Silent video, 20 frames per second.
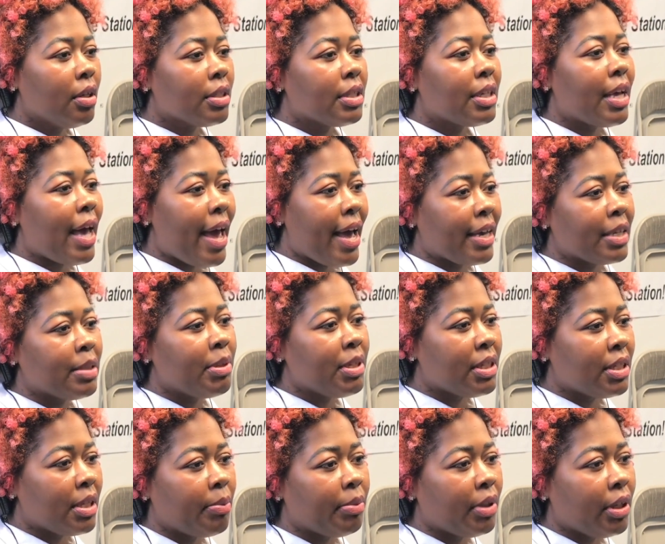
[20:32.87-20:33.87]
to ask me
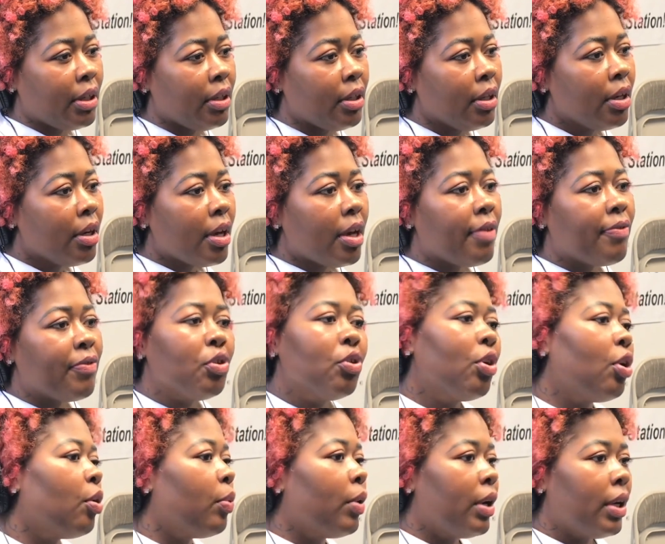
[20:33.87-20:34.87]
something if you
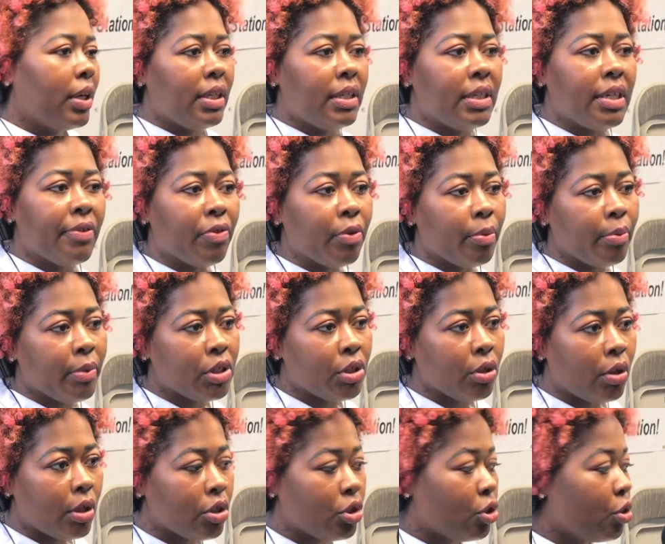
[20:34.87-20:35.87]
don't want any different
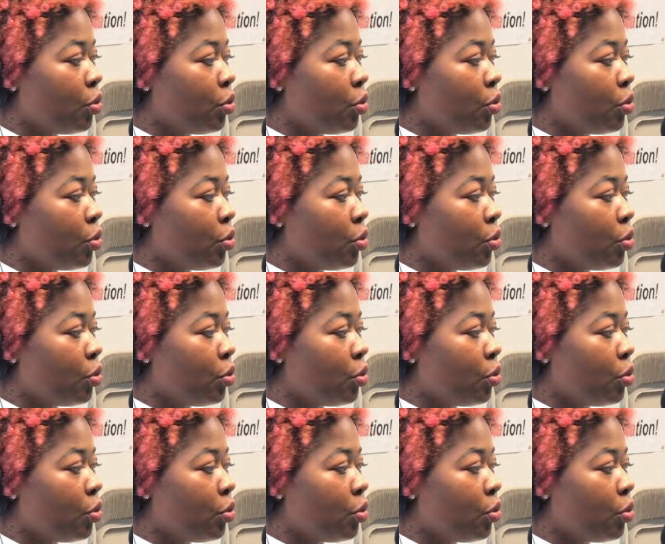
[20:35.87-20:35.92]
results?